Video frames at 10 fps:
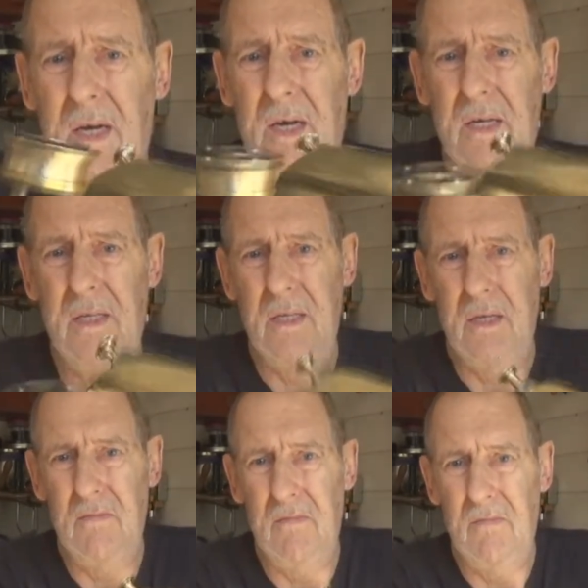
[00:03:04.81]
and
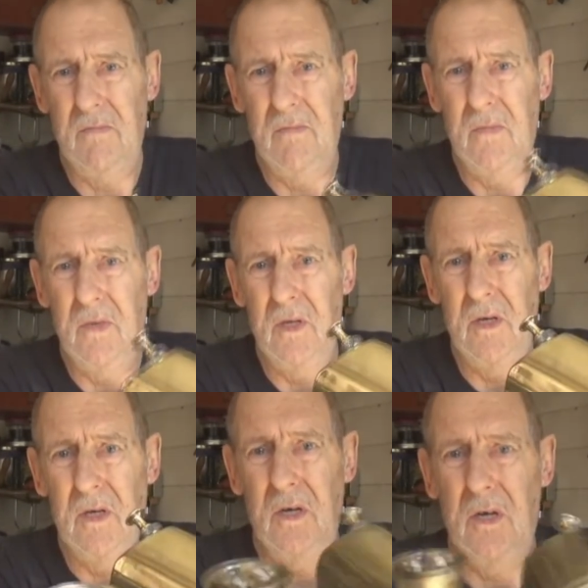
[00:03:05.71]

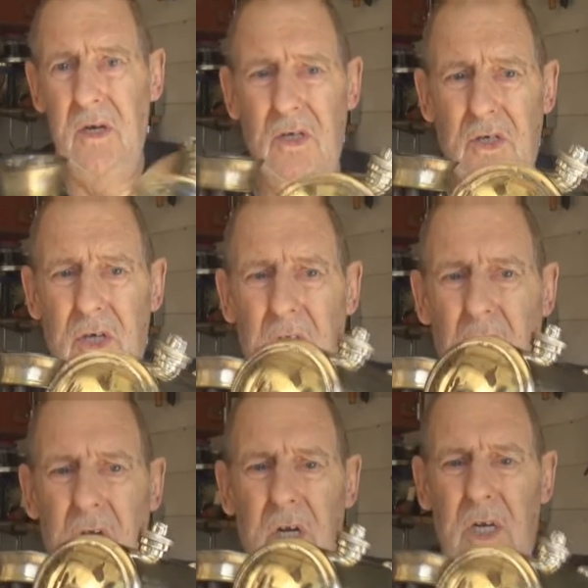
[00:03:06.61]
as I say,
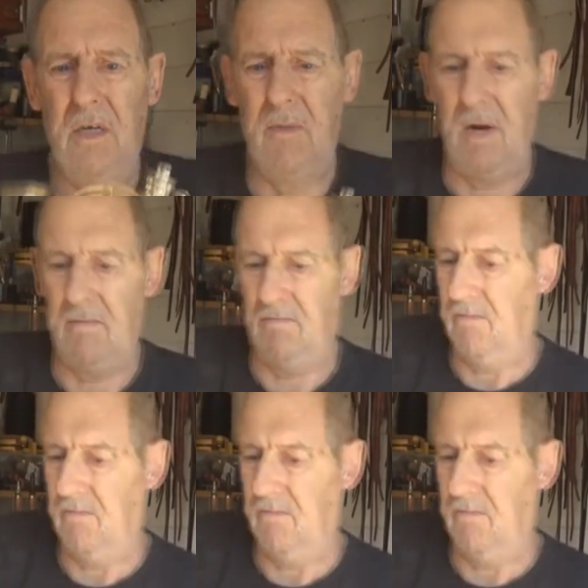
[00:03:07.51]
I'll clean them up,